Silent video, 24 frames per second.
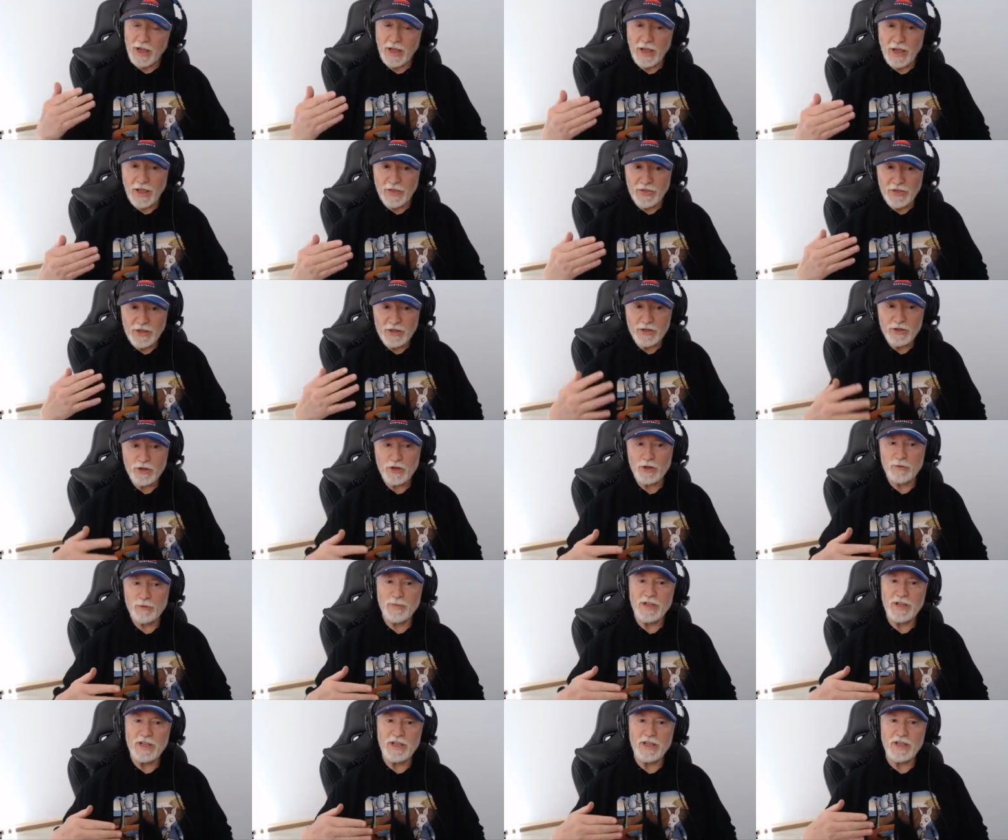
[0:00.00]
and this could
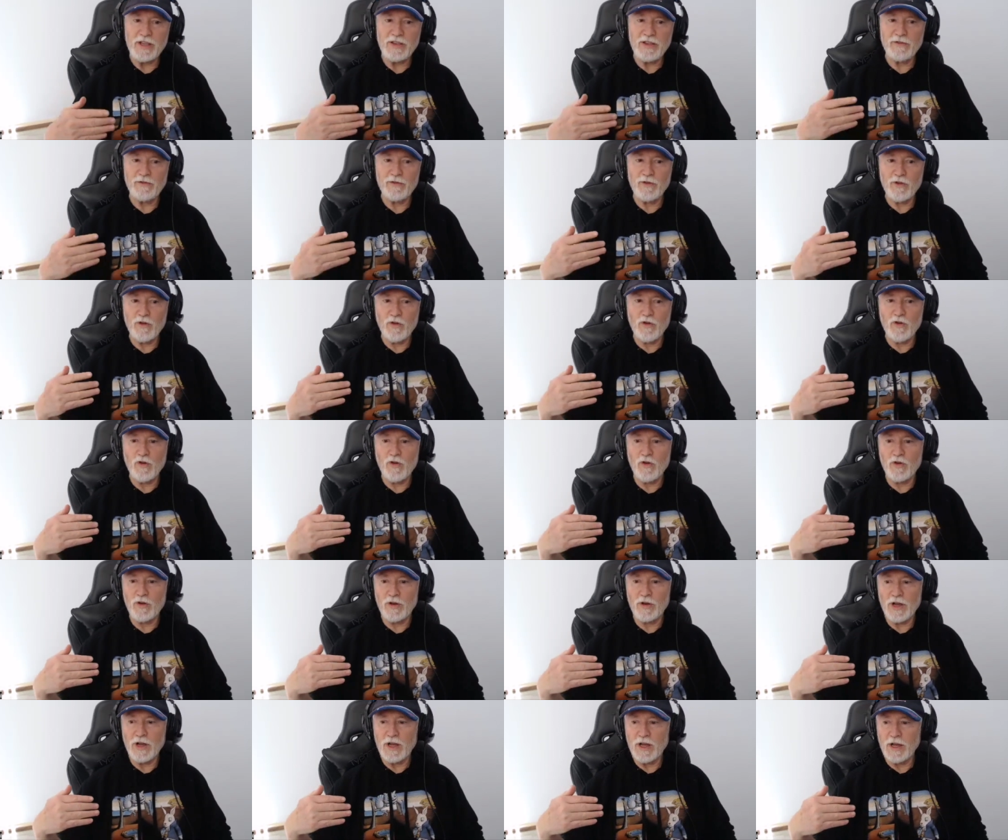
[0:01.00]
be
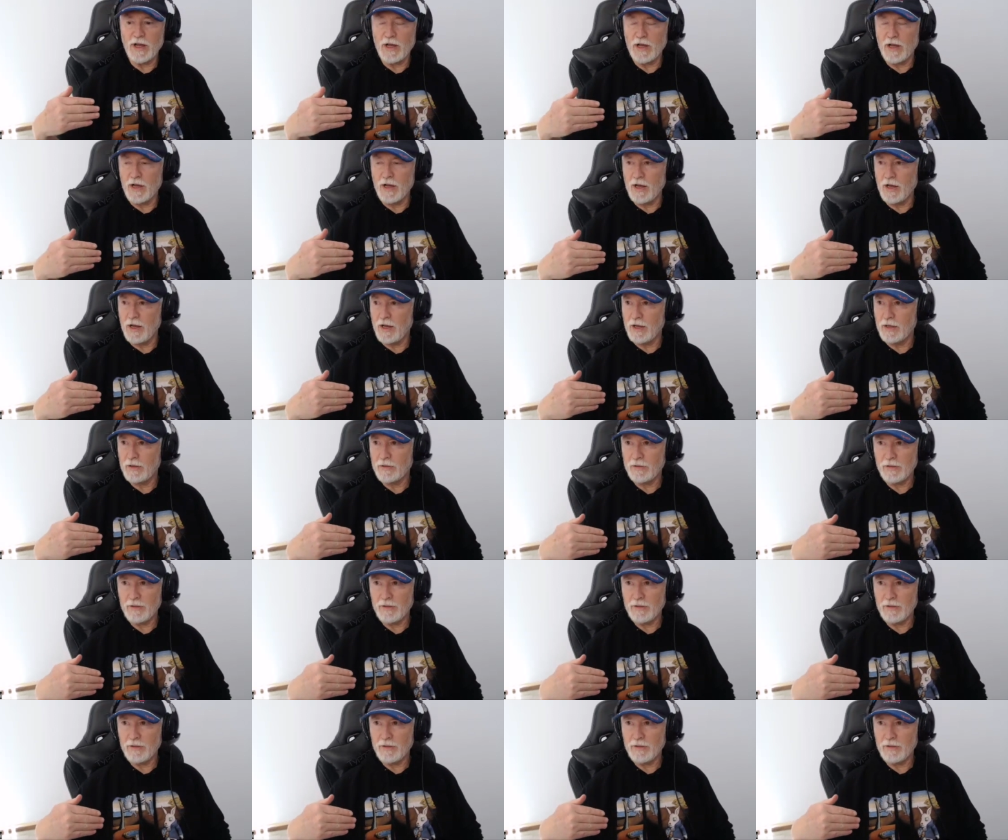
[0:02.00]
for uh,